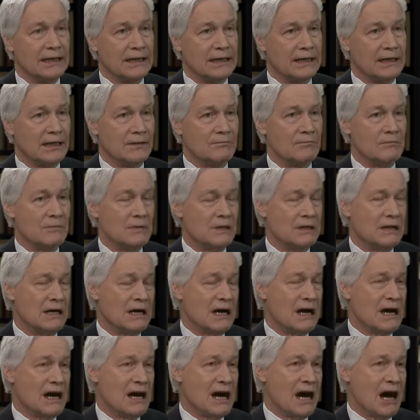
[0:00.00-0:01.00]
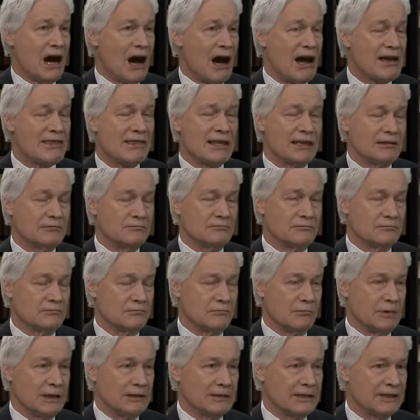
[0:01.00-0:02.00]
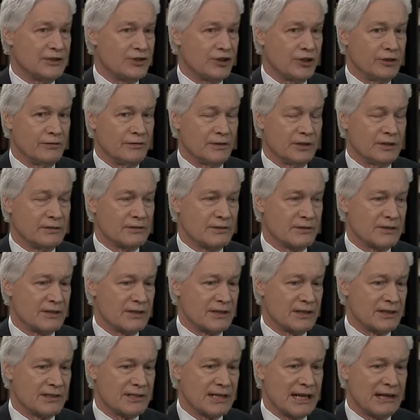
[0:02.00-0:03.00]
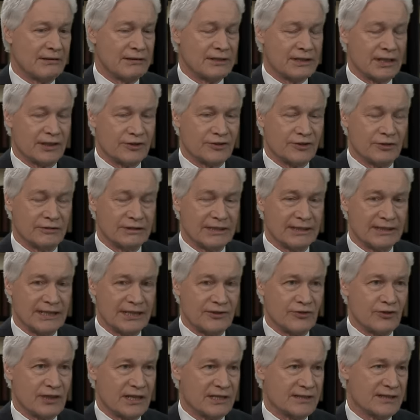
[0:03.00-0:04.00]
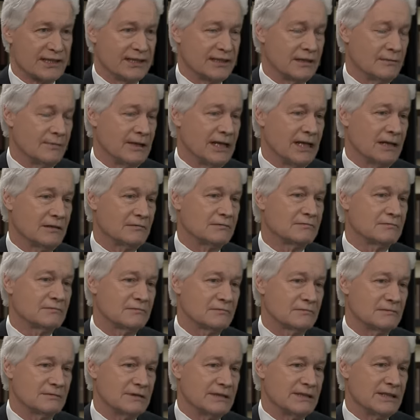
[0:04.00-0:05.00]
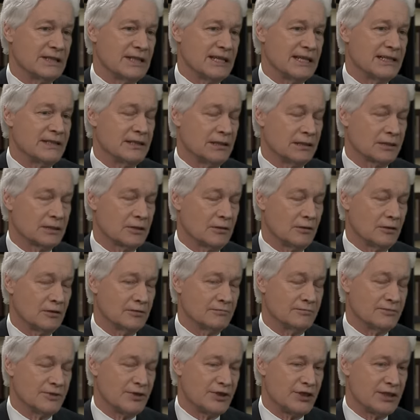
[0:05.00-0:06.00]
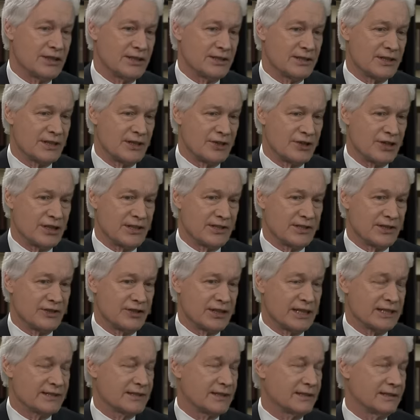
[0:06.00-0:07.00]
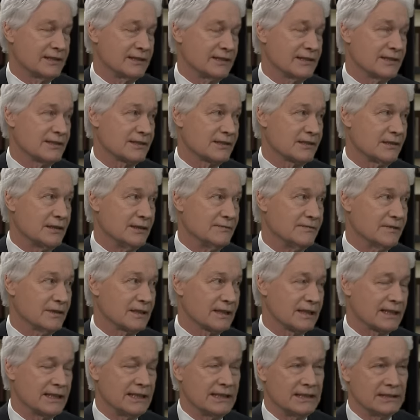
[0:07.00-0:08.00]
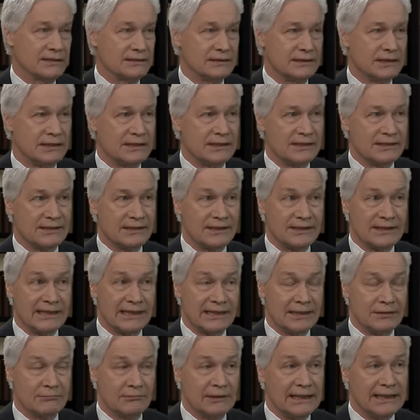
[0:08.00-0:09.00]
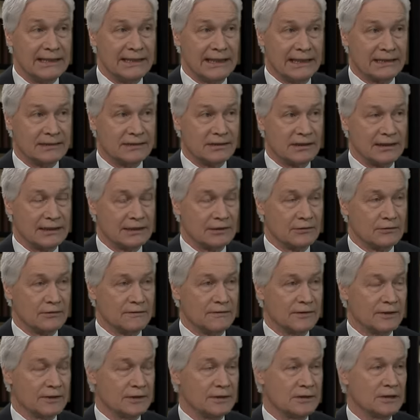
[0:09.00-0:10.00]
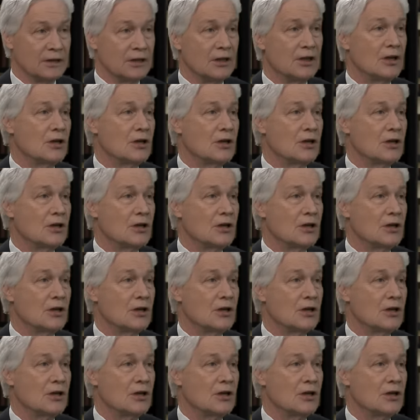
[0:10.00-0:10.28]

I think one issue that Sarah touched on is interesting about, in her column, she suggested that it's time for the King to take away that title for the